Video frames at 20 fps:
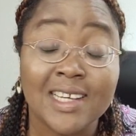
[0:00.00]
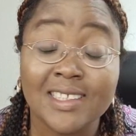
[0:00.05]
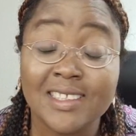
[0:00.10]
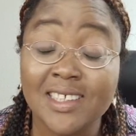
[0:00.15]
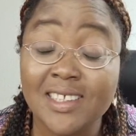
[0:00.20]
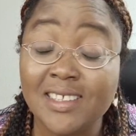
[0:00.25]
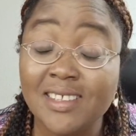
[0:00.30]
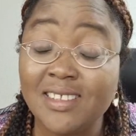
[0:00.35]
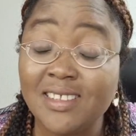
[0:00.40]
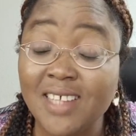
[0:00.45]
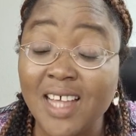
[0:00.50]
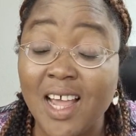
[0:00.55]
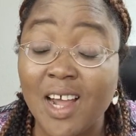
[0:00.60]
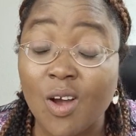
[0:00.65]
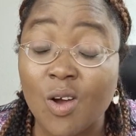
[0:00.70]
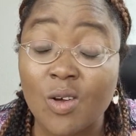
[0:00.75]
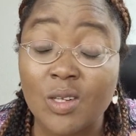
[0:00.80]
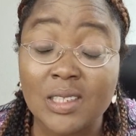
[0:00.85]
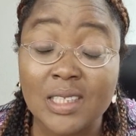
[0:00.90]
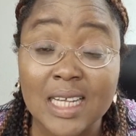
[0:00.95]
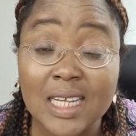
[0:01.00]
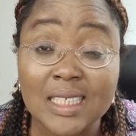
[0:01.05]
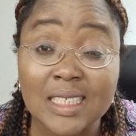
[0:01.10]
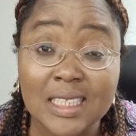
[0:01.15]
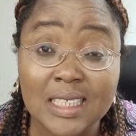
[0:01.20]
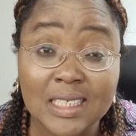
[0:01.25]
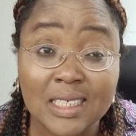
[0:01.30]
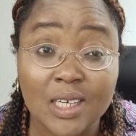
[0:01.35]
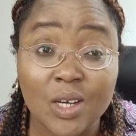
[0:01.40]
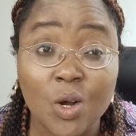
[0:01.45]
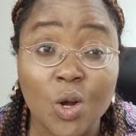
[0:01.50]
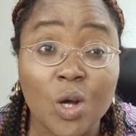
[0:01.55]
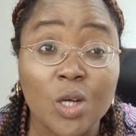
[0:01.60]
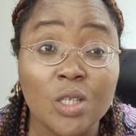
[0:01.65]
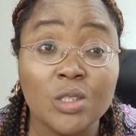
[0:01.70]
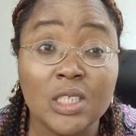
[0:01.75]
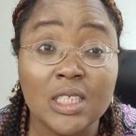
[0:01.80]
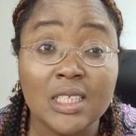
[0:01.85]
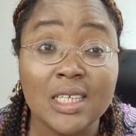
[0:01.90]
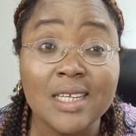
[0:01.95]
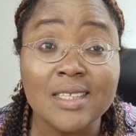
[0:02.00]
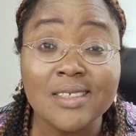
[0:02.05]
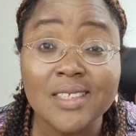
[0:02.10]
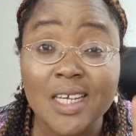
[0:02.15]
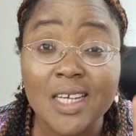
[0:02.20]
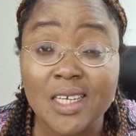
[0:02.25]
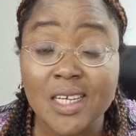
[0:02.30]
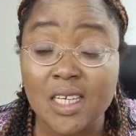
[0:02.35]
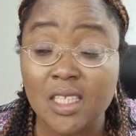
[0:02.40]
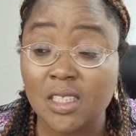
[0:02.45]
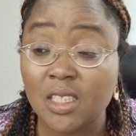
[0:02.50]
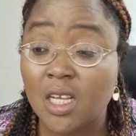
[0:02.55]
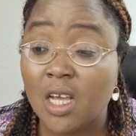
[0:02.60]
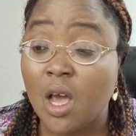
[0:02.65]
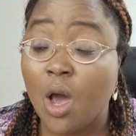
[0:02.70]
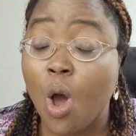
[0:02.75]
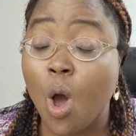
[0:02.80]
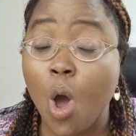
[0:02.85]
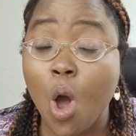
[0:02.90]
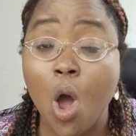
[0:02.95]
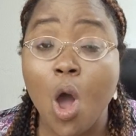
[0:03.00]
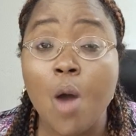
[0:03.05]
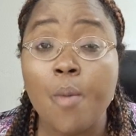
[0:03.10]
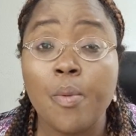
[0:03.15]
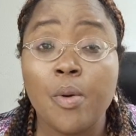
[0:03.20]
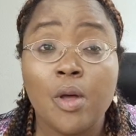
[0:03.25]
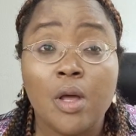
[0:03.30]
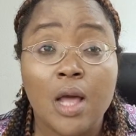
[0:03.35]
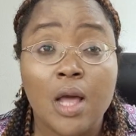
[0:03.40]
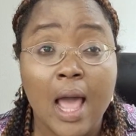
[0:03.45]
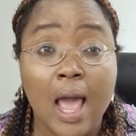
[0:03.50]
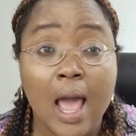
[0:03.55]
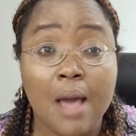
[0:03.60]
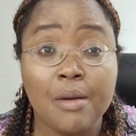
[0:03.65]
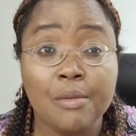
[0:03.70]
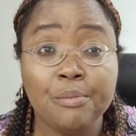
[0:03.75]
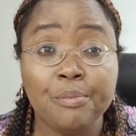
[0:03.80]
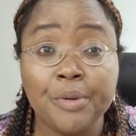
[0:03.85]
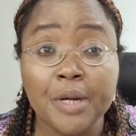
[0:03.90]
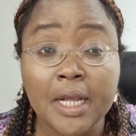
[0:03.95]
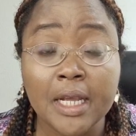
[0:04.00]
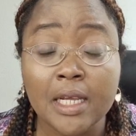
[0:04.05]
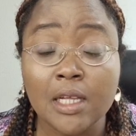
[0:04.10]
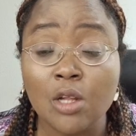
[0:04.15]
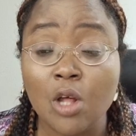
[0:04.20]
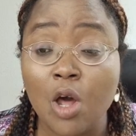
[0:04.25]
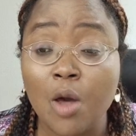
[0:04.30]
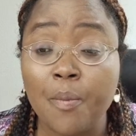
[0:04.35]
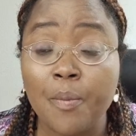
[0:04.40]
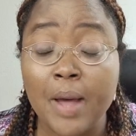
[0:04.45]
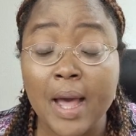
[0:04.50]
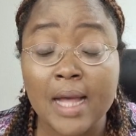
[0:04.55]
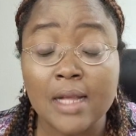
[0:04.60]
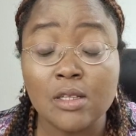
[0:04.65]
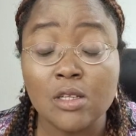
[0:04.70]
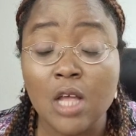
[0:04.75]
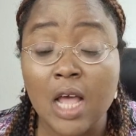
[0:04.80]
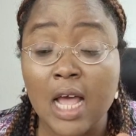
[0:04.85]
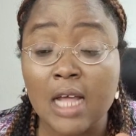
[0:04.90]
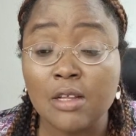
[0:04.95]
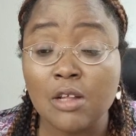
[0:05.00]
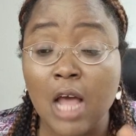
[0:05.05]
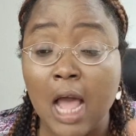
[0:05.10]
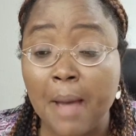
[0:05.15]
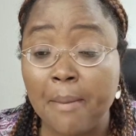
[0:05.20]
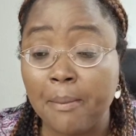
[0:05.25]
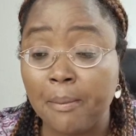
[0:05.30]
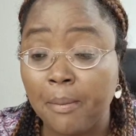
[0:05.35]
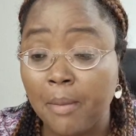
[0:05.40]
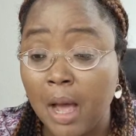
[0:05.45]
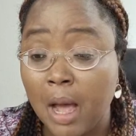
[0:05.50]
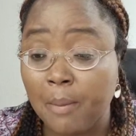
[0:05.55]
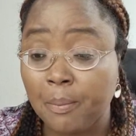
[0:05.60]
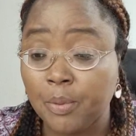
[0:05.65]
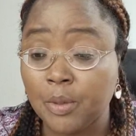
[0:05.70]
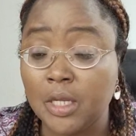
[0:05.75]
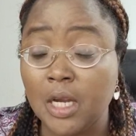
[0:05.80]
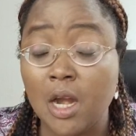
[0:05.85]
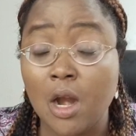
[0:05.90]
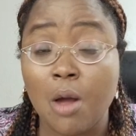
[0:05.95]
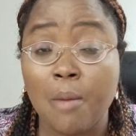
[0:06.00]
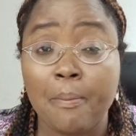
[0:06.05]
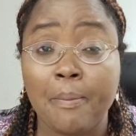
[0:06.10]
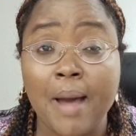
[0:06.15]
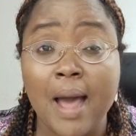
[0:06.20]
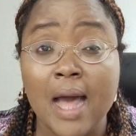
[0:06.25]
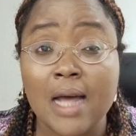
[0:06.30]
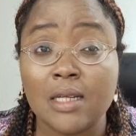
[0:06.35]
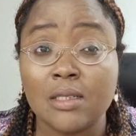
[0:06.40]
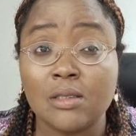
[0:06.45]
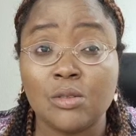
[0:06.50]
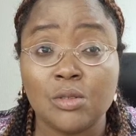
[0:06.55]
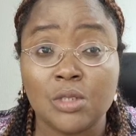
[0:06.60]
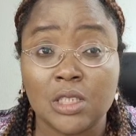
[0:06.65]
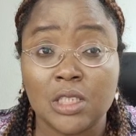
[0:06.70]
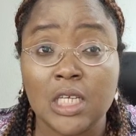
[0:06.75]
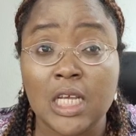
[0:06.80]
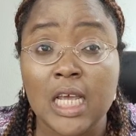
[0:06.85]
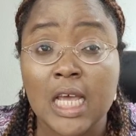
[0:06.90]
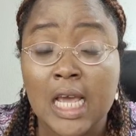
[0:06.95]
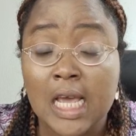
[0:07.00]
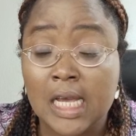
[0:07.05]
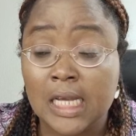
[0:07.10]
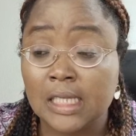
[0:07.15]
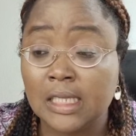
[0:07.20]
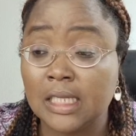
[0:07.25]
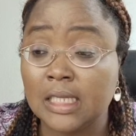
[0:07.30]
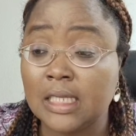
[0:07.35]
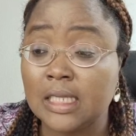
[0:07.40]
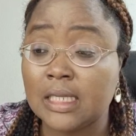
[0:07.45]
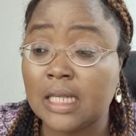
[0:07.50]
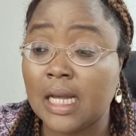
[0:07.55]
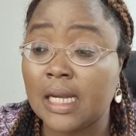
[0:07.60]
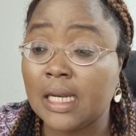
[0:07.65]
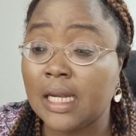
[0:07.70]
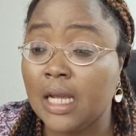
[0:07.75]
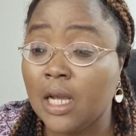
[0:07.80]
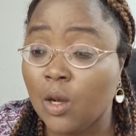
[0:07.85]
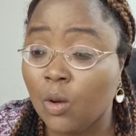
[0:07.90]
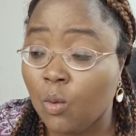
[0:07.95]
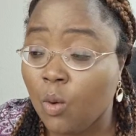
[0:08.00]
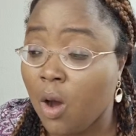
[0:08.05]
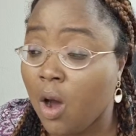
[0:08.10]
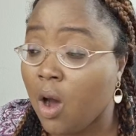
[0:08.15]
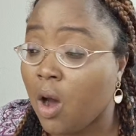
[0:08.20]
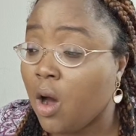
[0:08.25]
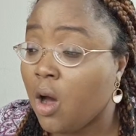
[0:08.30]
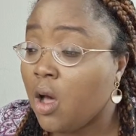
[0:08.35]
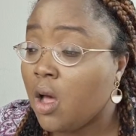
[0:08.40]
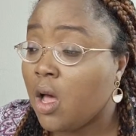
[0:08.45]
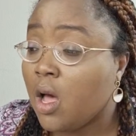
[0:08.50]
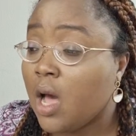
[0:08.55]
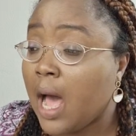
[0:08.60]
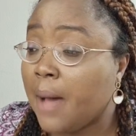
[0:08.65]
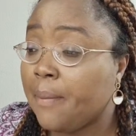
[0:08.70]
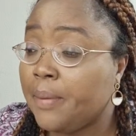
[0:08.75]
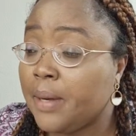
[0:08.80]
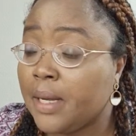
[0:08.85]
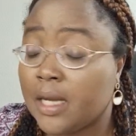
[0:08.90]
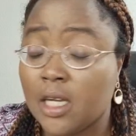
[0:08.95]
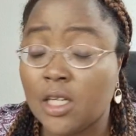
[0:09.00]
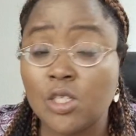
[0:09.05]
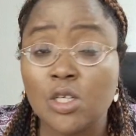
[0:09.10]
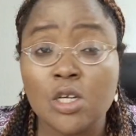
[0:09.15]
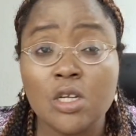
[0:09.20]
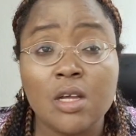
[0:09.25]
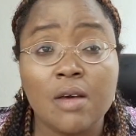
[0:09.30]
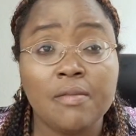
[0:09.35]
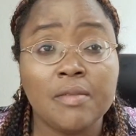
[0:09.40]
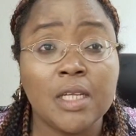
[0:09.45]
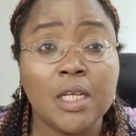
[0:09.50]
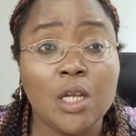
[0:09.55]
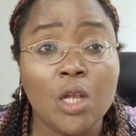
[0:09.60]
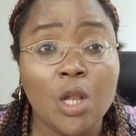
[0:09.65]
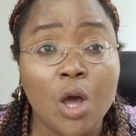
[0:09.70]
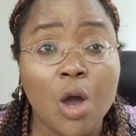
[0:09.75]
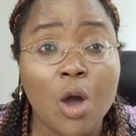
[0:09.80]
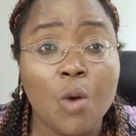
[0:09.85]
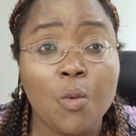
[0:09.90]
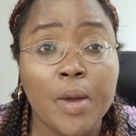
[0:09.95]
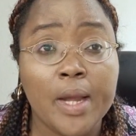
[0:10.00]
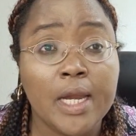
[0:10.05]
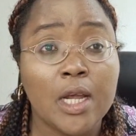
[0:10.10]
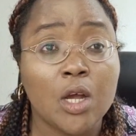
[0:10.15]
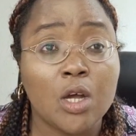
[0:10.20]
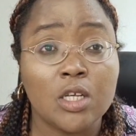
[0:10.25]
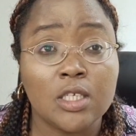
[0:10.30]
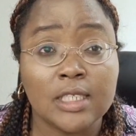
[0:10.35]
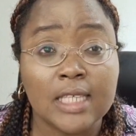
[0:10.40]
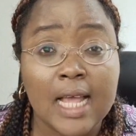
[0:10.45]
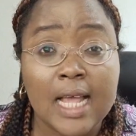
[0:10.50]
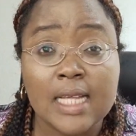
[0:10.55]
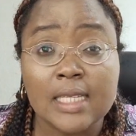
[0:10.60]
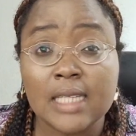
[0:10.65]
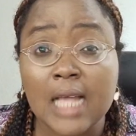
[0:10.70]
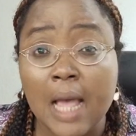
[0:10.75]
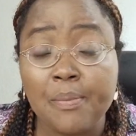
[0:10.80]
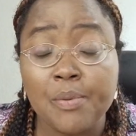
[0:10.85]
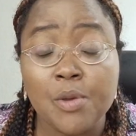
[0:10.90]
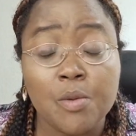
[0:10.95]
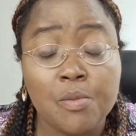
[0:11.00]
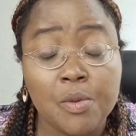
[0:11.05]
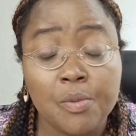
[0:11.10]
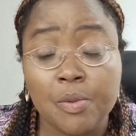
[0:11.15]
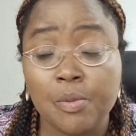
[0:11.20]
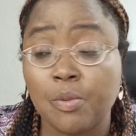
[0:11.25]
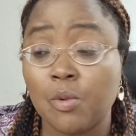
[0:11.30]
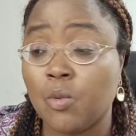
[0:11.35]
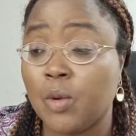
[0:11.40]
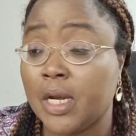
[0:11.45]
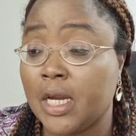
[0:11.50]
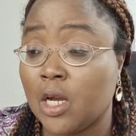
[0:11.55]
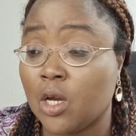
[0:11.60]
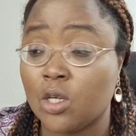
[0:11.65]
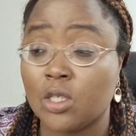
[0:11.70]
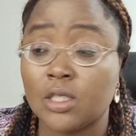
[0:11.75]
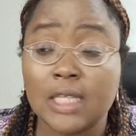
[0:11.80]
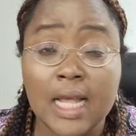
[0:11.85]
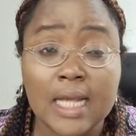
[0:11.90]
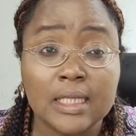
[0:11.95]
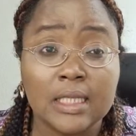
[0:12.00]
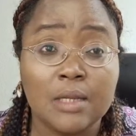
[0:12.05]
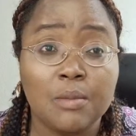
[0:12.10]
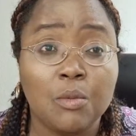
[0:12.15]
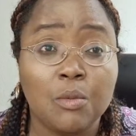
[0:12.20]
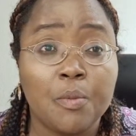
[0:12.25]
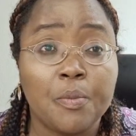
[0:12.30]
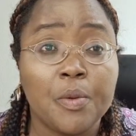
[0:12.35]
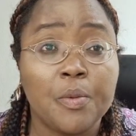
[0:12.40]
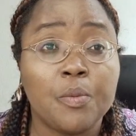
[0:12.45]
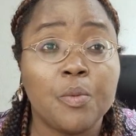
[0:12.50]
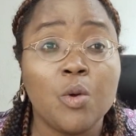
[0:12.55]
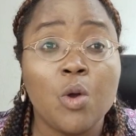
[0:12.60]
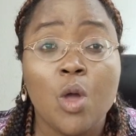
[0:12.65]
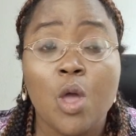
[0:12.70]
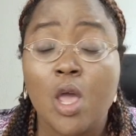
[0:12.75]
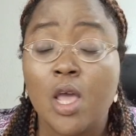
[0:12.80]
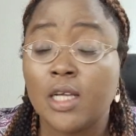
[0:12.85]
Did they contest it in court? Did they take it up and bring it up and put it on par to see this is an equal application of the law when it concerns IPOB people, when it concerns Igbo people?